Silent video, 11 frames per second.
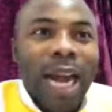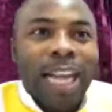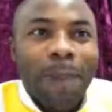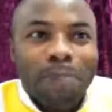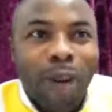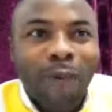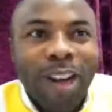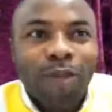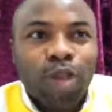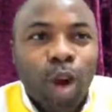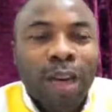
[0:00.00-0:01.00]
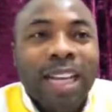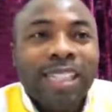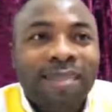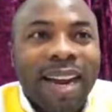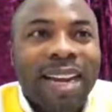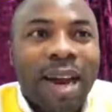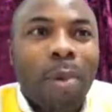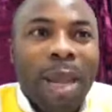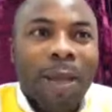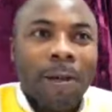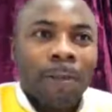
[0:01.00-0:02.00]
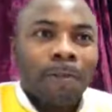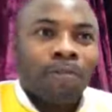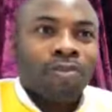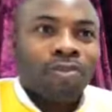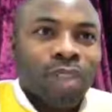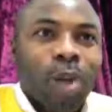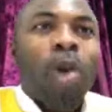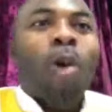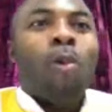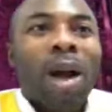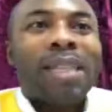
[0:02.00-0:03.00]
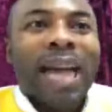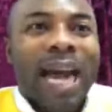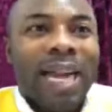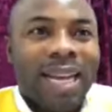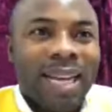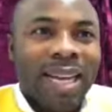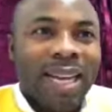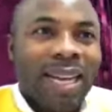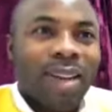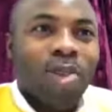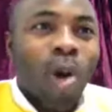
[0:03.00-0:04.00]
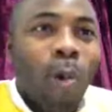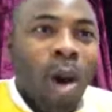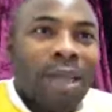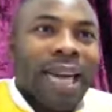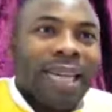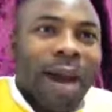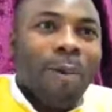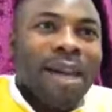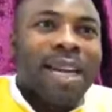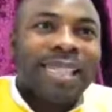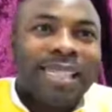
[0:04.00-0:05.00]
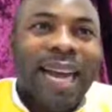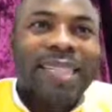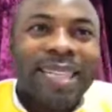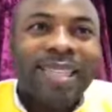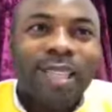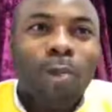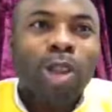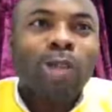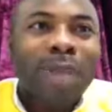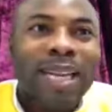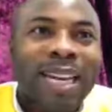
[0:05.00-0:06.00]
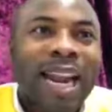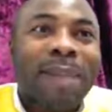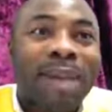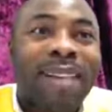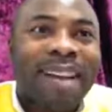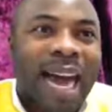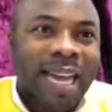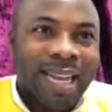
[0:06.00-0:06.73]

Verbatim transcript: the prophet of God, is running away. No wonder, no wonder that when the statistics was made in an America,